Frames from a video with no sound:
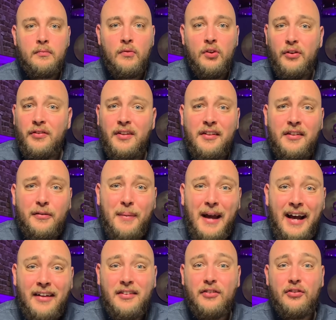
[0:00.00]
You see, this
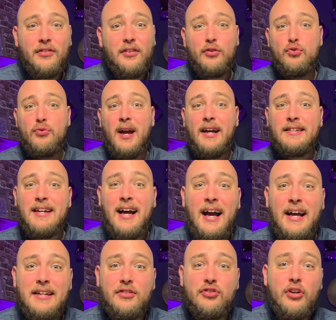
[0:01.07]
passage is a direct
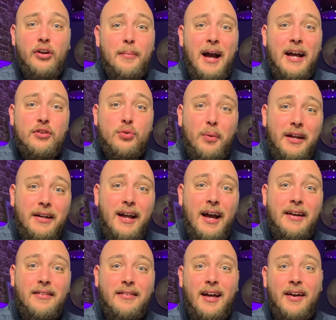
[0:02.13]
tie to Jeremiah
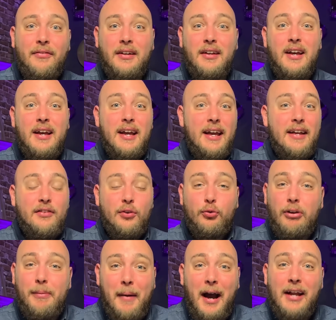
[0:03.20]
twenty-nine eleven. It's a
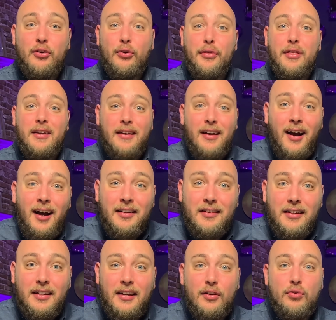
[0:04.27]
reminder that God's
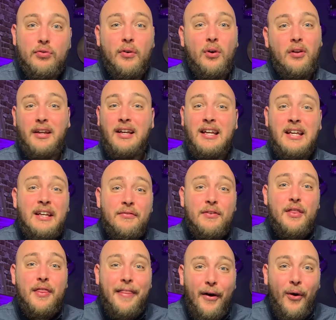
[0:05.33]
in control, and
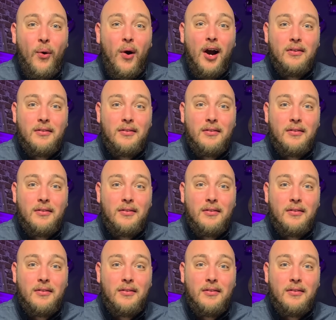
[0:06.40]
even though our